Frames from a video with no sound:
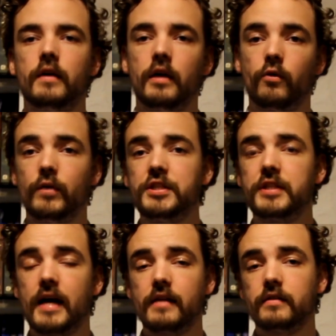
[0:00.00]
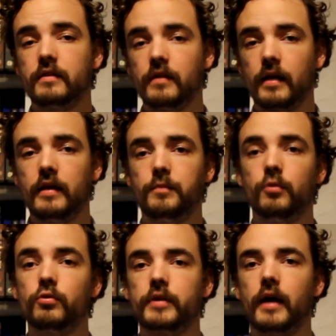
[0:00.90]
a rich dad and a
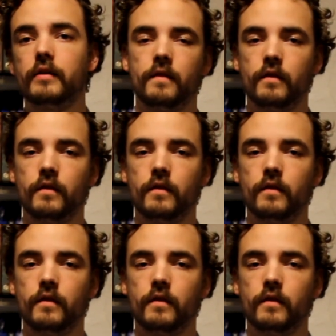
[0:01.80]
poor dad.